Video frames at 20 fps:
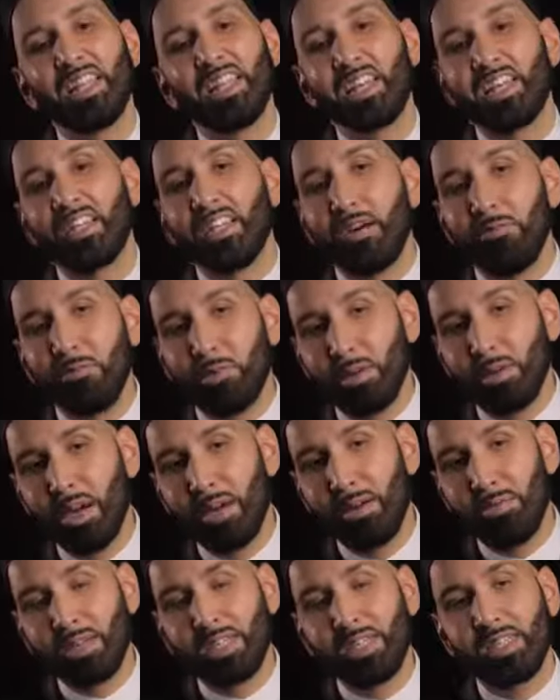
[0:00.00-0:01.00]
then a devil
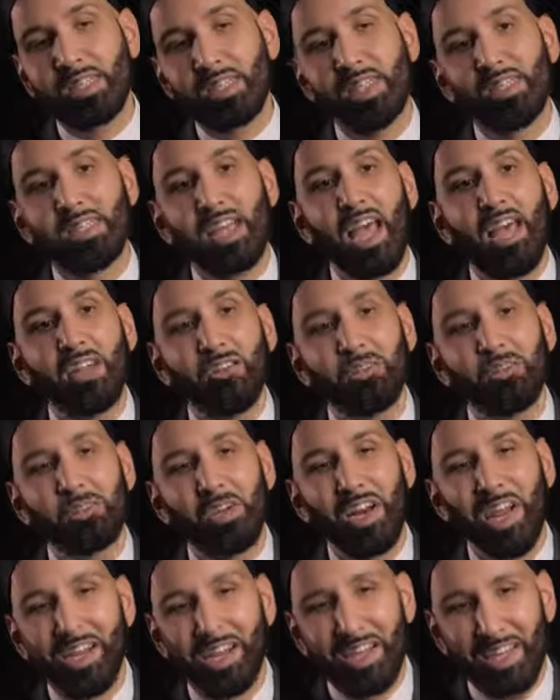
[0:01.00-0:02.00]
comes and says, end your
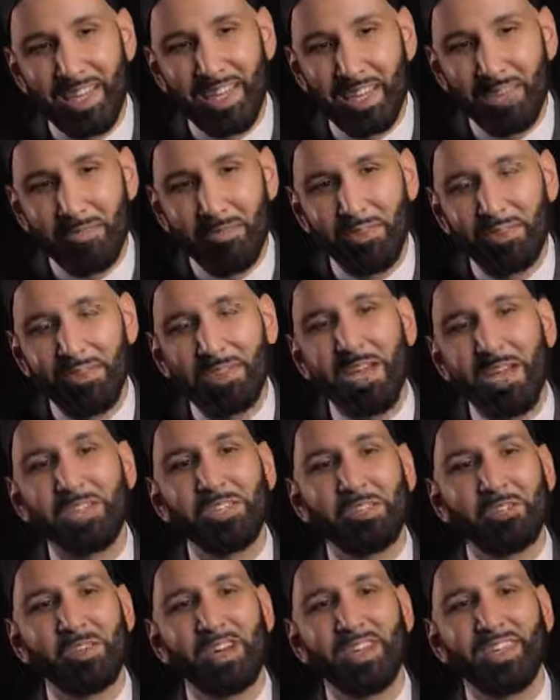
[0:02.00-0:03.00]
night in evil,
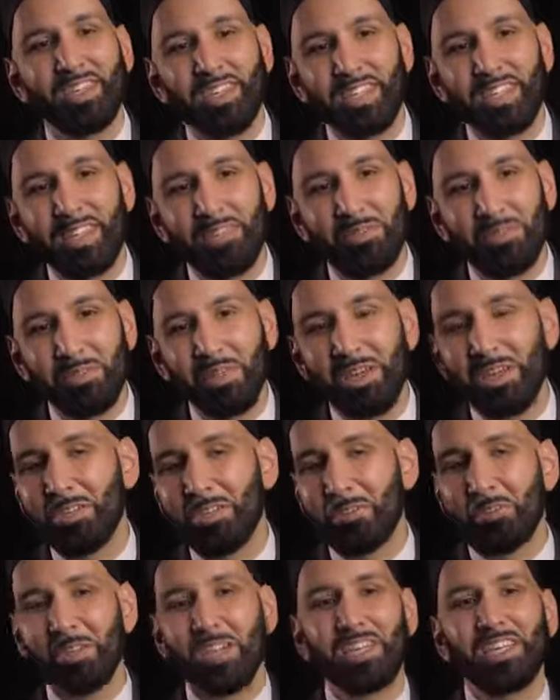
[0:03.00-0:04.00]
end your night in evil, end
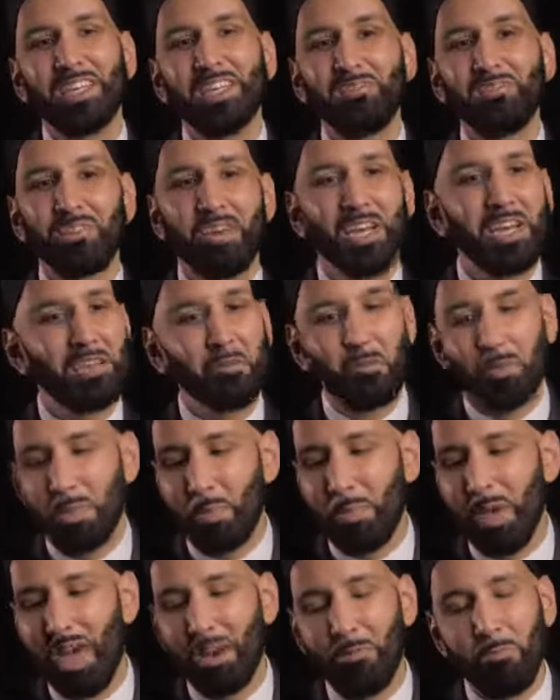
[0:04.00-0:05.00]
your night in evil. End it with a
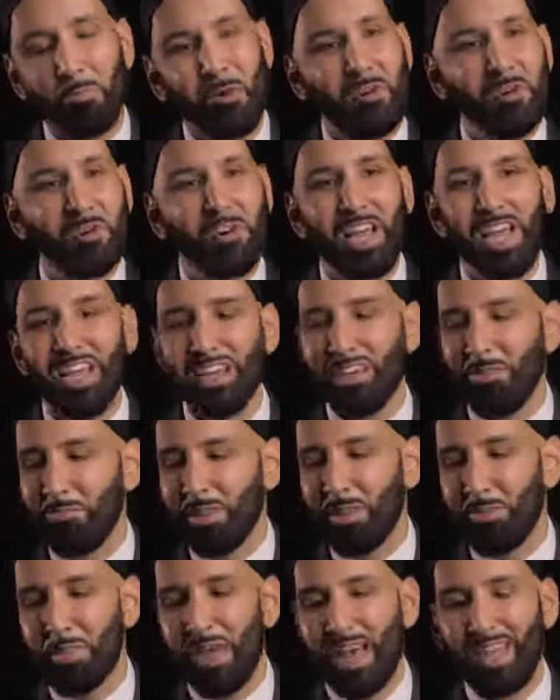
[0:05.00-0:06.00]
bad word, end it
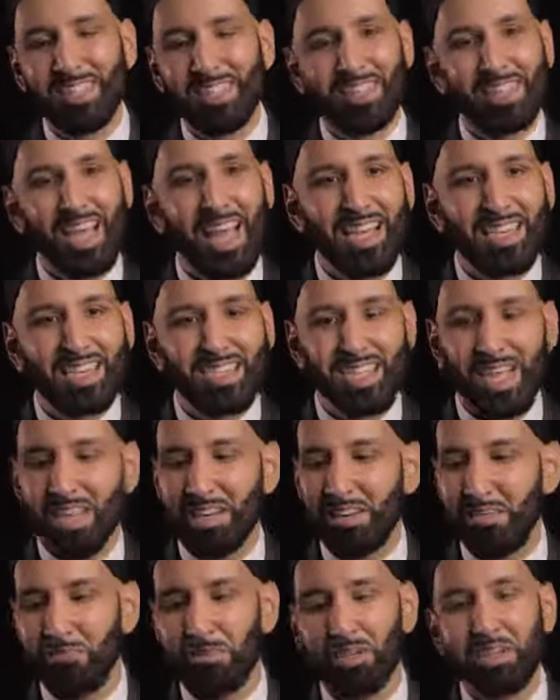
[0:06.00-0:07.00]
with a bad sight,
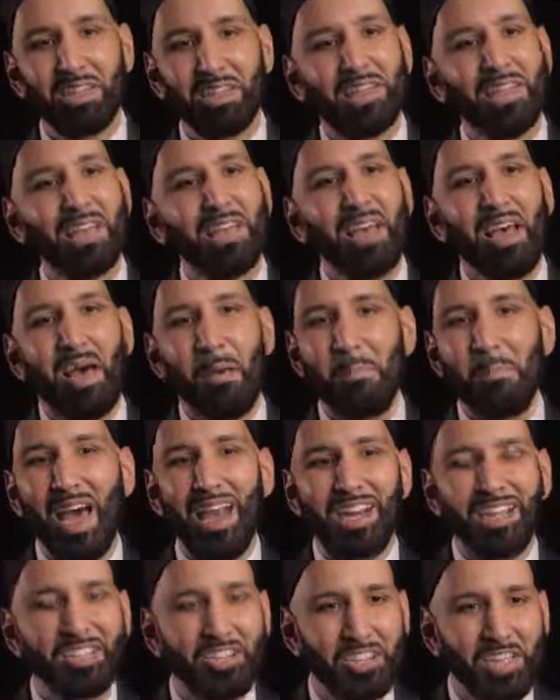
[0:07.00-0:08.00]
end it with a
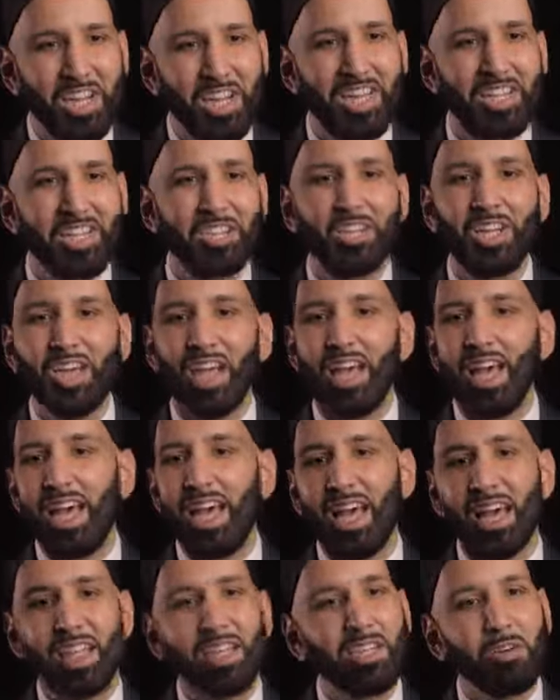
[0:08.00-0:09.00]
bad exchange,
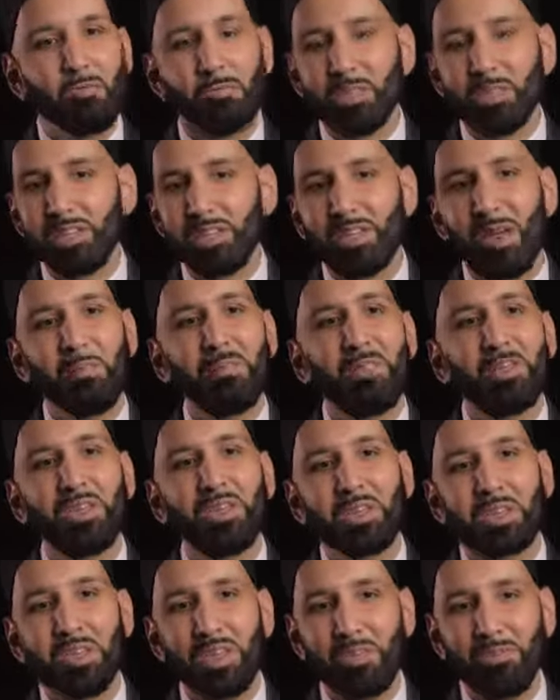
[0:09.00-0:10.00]
end it with
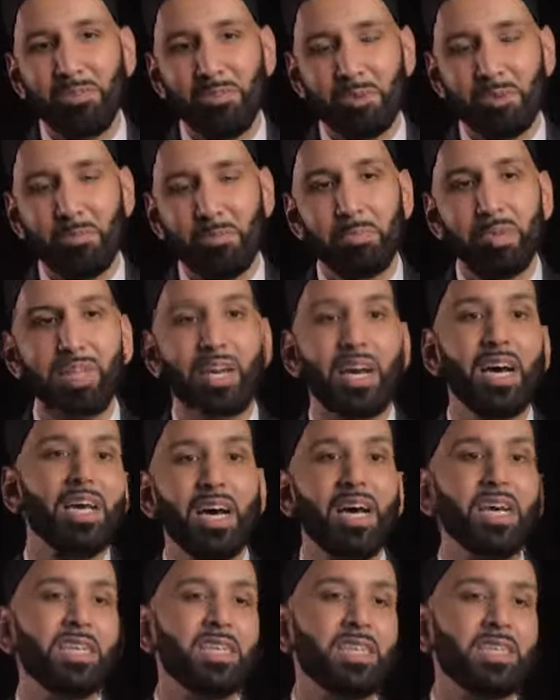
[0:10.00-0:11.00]
something evil,
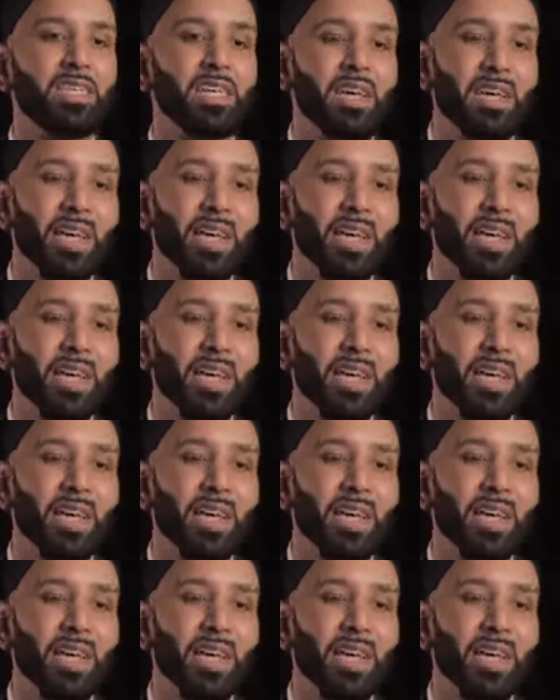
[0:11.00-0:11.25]
because